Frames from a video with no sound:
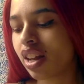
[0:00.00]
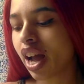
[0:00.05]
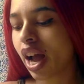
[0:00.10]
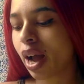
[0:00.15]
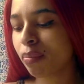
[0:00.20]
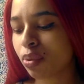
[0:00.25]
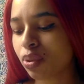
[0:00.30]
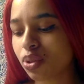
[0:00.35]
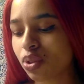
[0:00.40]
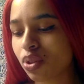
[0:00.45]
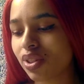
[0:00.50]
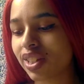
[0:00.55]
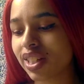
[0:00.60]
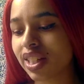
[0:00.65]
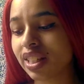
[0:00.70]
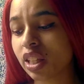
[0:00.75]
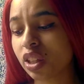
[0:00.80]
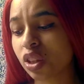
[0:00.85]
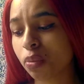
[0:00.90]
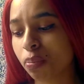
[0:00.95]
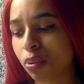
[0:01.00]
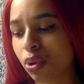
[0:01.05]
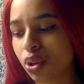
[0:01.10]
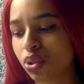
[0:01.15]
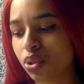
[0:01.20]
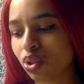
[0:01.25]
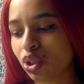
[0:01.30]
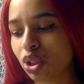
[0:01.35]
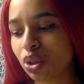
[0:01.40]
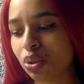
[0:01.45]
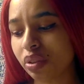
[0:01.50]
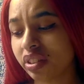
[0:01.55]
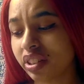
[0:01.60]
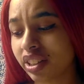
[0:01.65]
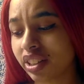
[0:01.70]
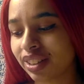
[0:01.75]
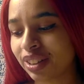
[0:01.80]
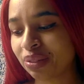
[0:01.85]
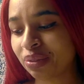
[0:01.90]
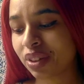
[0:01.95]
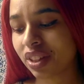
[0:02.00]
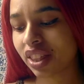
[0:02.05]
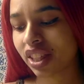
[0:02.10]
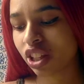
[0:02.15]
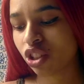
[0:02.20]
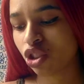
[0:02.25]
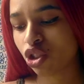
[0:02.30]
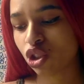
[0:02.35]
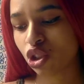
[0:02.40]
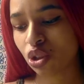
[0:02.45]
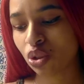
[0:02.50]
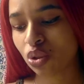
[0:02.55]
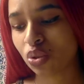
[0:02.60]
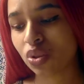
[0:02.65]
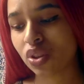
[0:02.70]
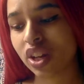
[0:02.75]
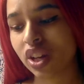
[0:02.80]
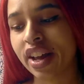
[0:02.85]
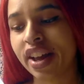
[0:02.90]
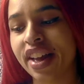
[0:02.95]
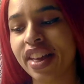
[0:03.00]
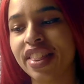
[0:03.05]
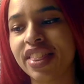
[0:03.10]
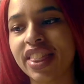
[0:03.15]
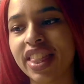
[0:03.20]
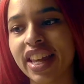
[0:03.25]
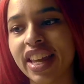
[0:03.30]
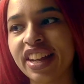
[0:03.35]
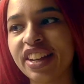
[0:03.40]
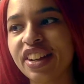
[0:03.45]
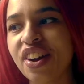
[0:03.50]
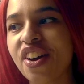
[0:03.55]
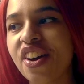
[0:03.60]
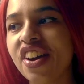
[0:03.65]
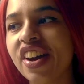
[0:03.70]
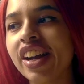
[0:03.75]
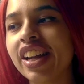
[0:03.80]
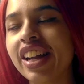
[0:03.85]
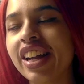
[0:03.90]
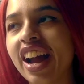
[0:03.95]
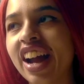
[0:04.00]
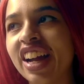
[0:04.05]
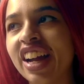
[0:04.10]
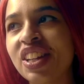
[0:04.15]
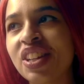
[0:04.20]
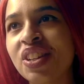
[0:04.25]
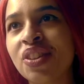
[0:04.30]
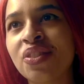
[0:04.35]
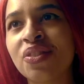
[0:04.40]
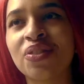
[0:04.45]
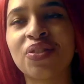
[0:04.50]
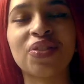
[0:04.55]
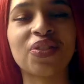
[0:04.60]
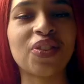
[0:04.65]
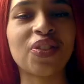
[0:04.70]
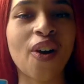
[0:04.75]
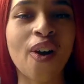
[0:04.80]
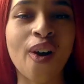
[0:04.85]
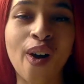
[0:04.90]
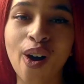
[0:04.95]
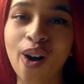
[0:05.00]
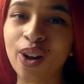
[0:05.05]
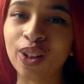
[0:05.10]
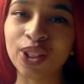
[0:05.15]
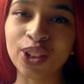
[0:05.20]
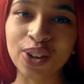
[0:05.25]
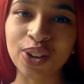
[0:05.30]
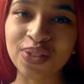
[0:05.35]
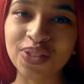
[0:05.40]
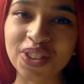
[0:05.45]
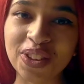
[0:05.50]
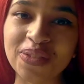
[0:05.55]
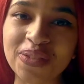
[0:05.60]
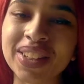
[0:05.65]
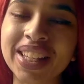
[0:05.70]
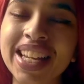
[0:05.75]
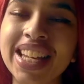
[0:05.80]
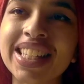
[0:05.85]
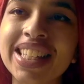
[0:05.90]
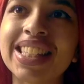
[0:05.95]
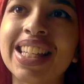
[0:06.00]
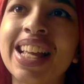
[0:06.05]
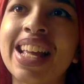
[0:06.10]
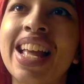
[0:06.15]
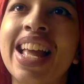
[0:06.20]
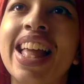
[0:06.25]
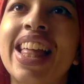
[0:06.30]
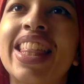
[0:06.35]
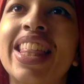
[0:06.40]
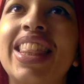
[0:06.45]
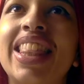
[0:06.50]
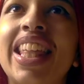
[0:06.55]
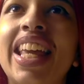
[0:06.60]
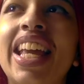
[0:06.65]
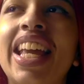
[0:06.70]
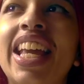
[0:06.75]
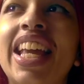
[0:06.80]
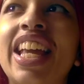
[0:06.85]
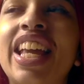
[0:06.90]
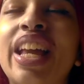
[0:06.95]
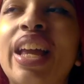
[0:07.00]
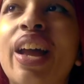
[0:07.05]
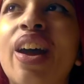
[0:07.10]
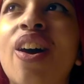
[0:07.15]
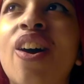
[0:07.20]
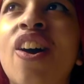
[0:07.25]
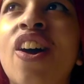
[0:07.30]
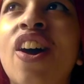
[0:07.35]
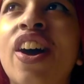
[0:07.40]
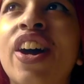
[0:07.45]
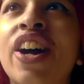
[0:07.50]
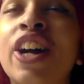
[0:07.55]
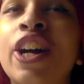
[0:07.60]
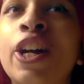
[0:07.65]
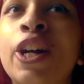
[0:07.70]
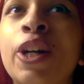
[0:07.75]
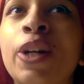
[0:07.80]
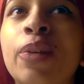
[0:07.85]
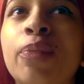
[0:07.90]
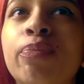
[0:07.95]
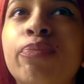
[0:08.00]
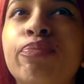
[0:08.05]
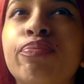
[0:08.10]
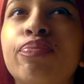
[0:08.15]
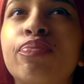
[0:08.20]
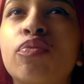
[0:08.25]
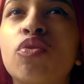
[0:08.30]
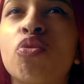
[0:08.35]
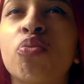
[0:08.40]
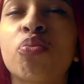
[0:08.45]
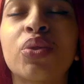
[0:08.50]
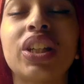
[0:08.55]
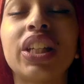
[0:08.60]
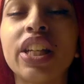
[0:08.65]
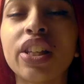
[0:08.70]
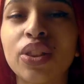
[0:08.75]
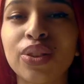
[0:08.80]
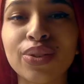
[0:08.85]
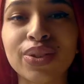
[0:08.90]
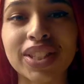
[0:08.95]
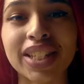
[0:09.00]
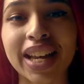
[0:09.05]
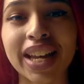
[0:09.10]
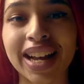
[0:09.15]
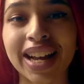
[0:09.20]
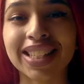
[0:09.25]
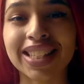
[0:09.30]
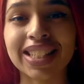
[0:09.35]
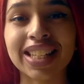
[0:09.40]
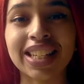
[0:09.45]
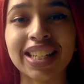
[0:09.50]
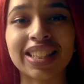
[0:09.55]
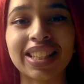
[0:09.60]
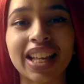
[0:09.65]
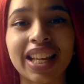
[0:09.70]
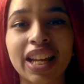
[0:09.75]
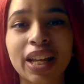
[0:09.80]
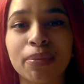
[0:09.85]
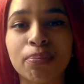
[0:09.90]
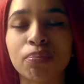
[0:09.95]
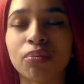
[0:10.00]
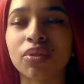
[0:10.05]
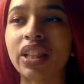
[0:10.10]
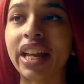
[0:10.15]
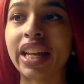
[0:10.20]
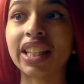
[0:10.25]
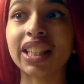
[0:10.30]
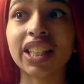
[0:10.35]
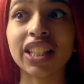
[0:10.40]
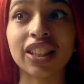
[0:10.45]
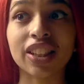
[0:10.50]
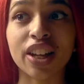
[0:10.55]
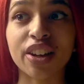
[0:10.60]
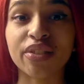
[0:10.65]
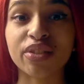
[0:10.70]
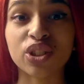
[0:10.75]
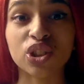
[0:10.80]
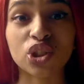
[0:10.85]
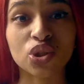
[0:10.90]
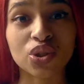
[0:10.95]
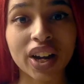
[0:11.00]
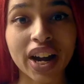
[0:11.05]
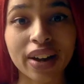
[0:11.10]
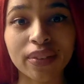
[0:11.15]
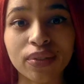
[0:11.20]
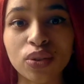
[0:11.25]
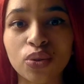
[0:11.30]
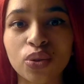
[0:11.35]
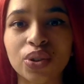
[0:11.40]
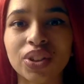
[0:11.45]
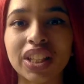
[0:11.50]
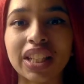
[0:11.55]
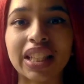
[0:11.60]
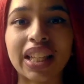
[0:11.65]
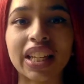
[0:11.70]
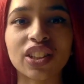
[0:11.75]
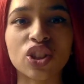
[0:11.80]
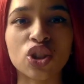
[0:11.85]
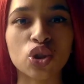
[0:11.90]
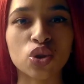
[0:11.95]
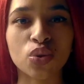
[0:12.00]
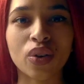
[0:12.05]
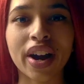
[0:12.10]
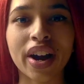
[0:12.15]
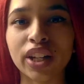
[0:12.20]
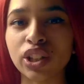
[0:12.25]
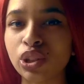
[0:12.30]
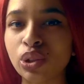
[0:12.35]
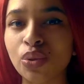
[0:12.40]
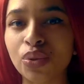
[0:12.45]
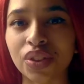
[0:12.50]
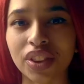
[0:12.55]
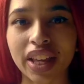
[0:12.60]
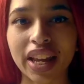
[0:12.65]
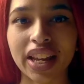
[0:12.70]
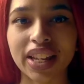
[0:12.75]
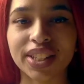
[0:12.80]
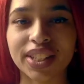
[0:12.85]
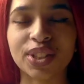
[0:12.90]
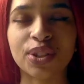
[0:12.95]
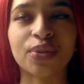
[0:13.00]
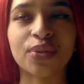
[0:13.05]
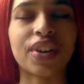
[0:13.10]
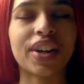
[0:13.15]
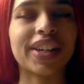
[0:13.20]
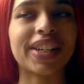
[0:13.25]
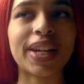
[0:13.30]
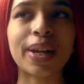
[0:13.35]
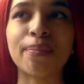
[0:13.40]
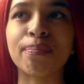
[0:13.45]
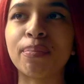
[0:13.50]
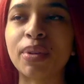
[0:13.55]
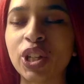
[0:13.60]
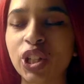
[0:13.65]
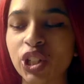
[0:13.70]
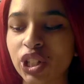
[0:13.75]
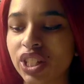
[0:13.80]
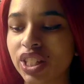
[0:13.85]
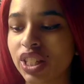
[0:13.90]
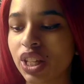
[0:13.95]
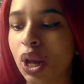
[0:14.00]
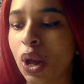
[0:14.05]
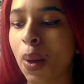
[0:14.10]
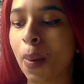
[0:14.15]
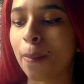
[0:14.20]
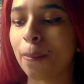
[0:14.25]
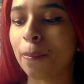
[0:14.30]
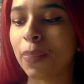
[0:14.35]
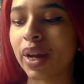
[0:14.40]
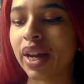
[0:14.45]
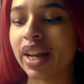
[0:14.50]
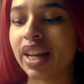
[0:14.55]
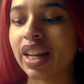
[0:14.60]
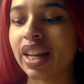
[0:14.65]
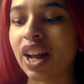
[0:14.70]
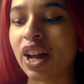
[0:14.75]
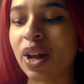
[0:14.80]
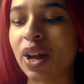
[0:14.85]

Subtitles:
I'm also saying that the person you are dealing with in June, they are kind of all over the place. They are really enthusiastic. They likely love to travel, or they like to try new things. They're very ambitious, but